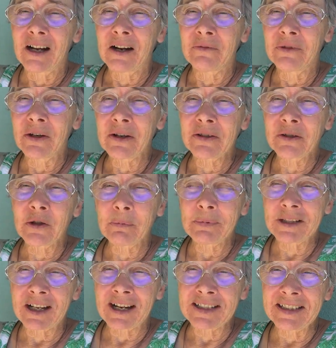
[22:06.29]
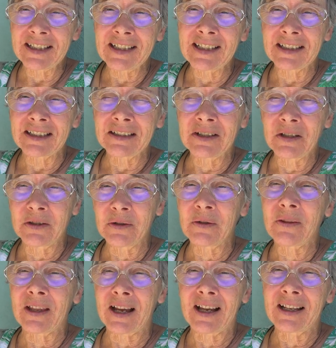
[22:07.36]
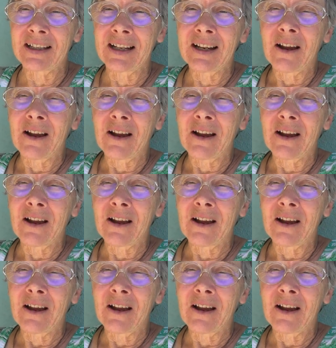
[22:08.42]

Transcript: a very stupid idea to do that.